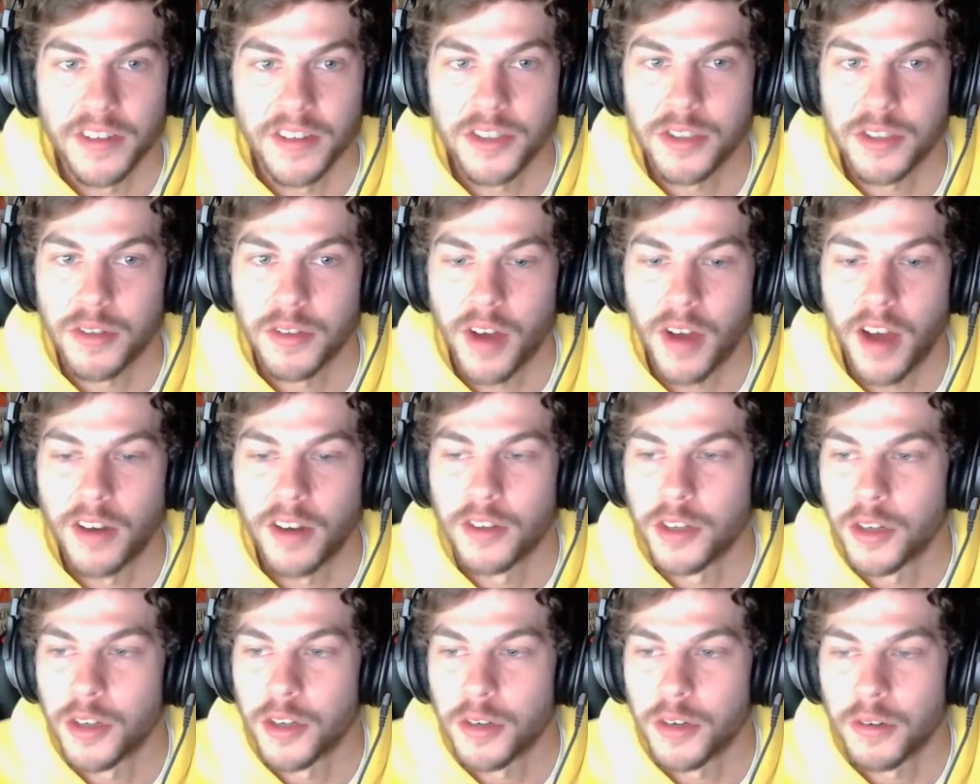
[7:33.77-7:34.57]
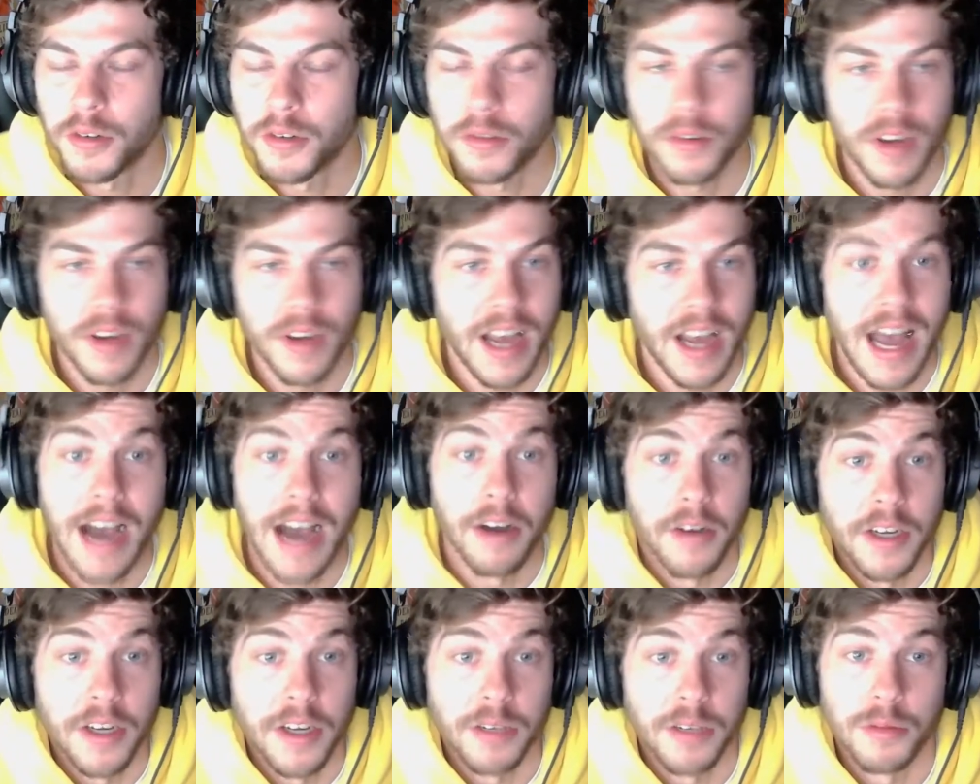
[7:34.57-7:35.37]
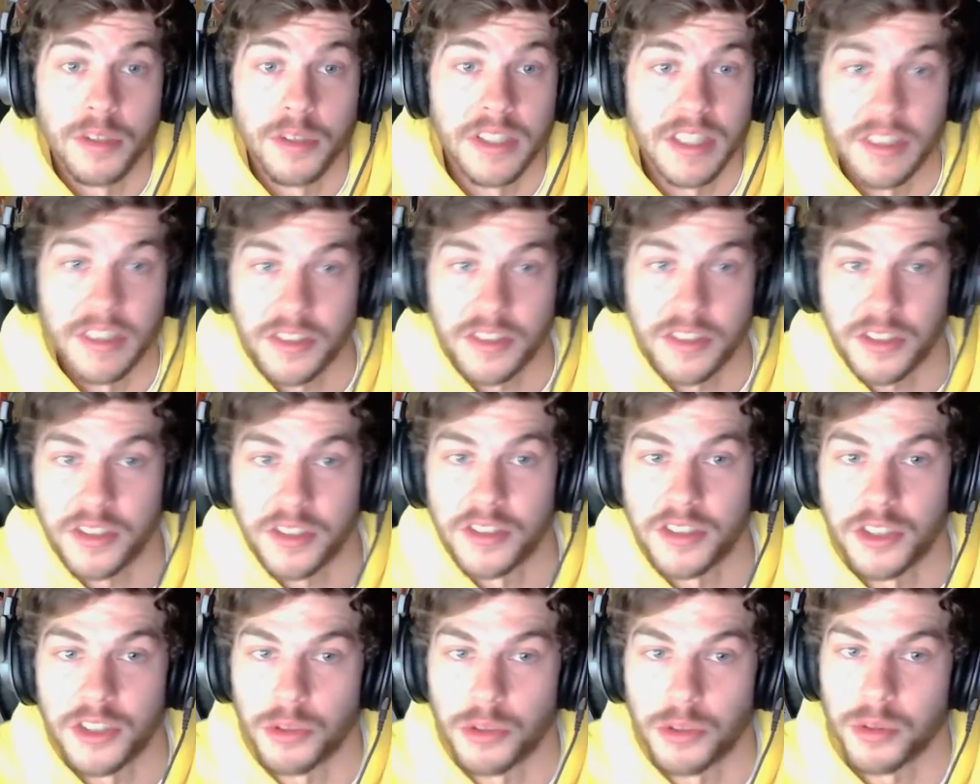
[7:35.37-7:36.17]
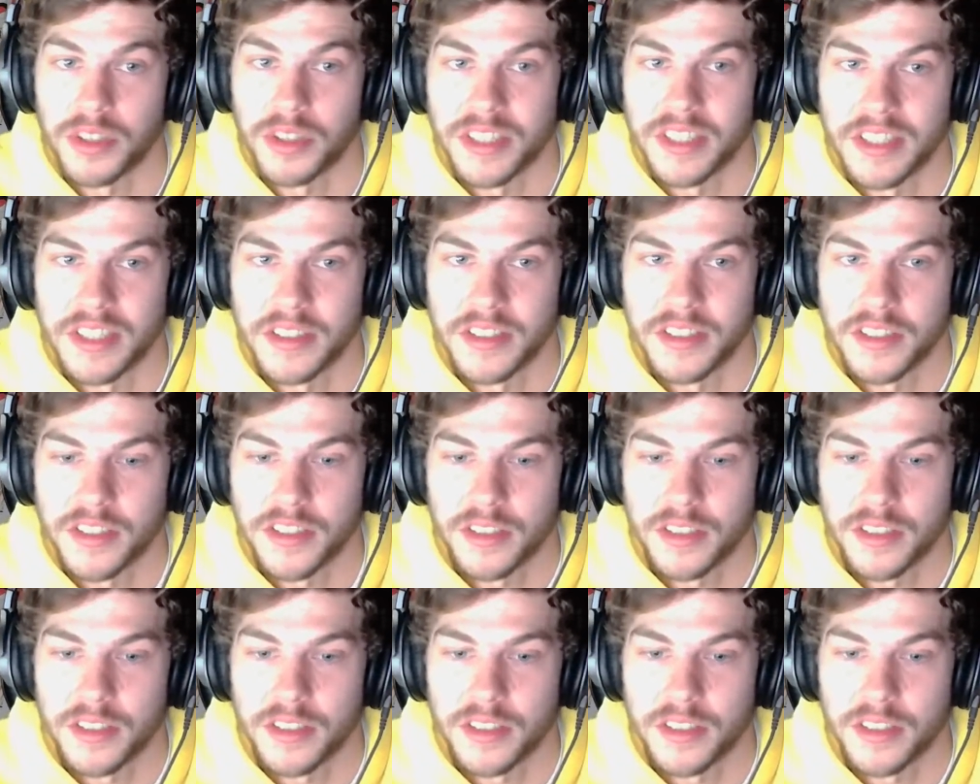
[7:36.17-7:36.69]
So I don't know how anyone there is going to deal with this.